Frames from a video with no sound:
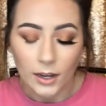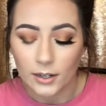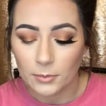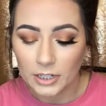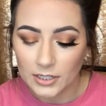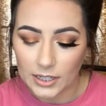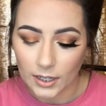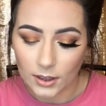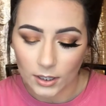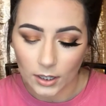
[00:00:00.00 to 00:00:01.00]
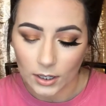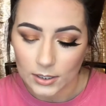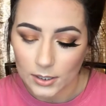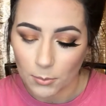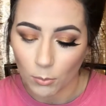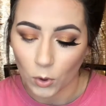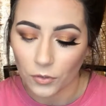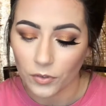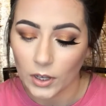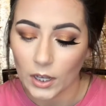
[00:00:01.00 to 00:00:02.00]
and I'm going to take this
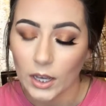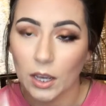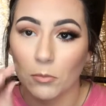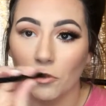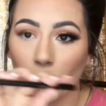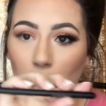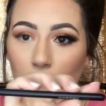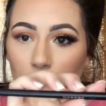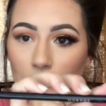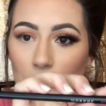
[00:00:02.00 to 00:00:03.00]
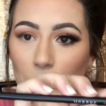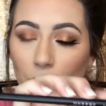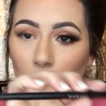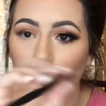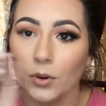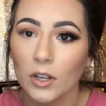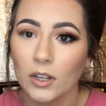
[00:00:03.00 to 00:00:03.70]
Morphe M432.